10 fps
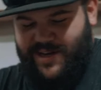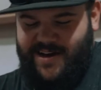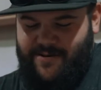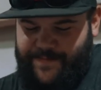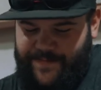
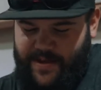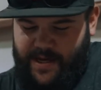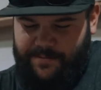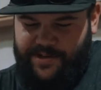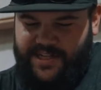now
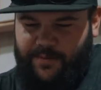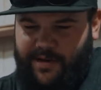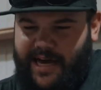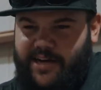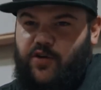I'm gonna take it
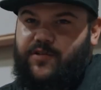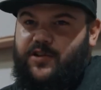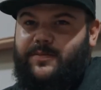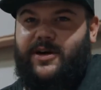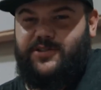back over to
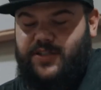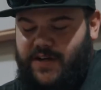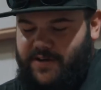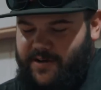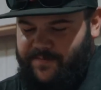the belt
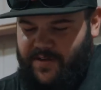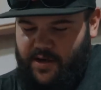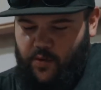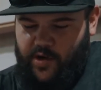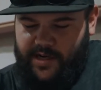sander.
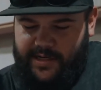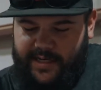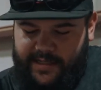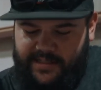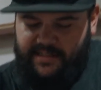We're gonna get this